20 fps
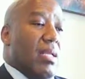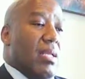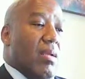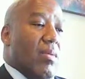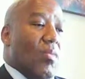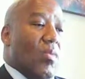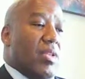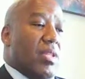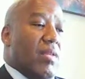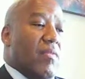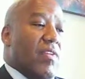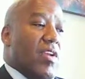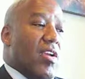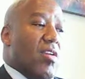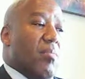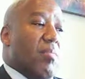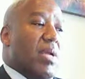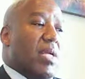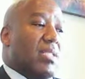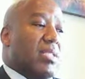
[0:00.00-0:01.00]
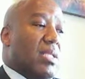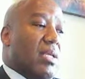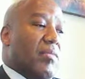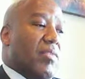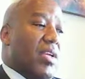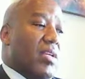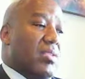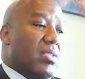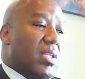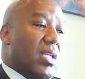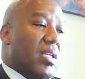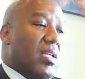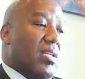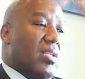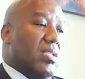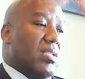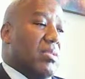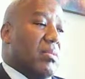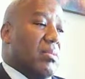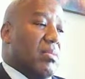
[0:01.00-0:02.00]
with the very best of their
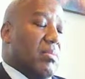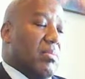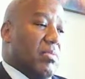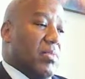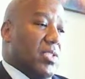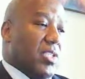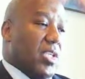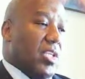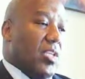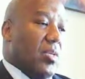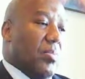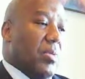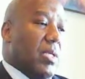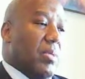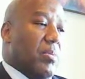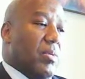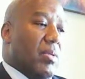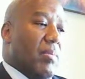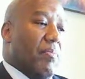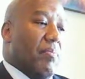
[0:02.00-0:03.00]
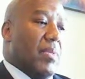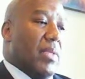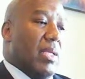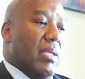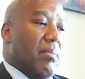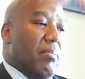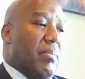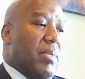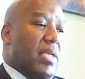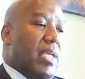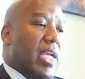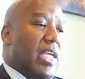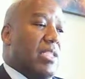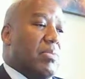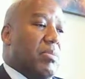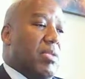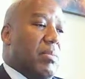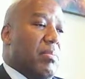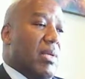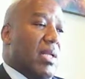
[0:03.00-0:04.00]
skilled people,
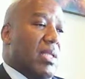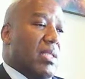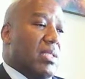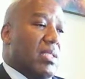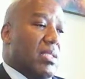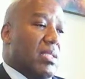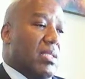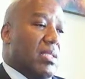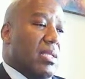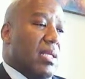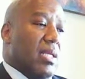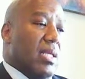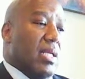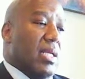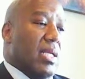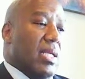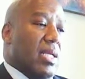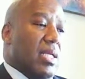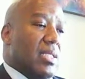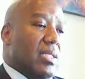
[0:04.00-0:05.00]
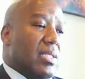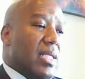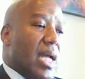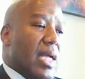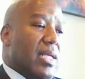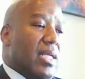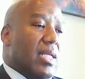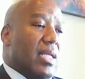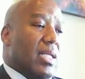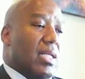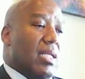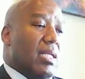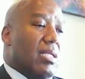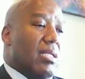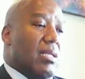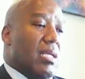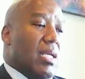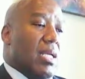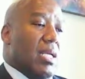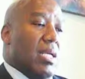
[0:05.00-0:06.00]
BHP Billiton is ideally
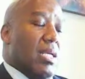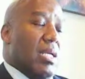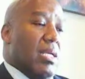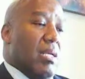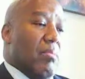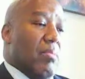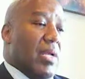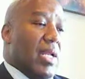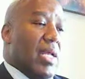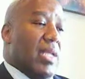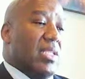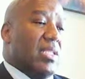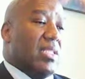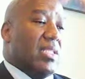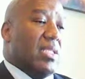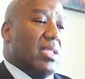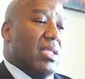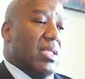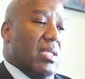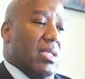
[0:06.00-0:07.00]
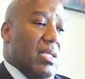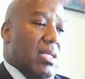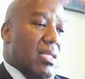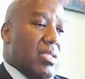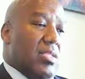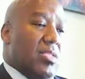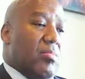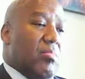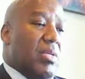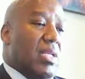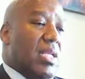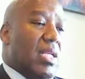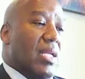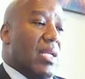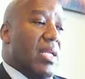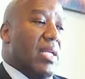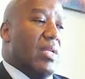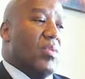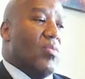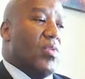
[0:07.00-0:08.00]
placed to be the
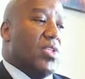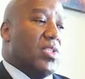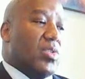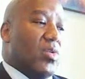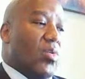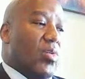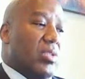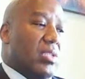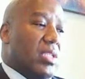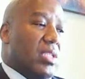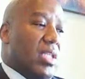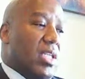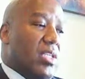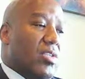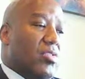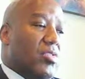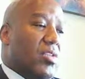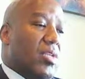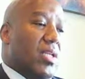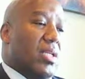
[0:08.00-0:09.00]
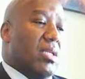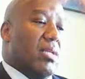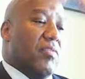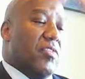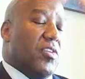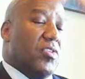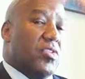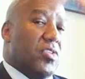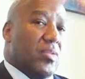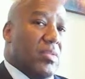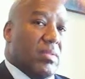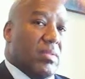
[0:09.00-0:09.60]
leading resources industry in the future.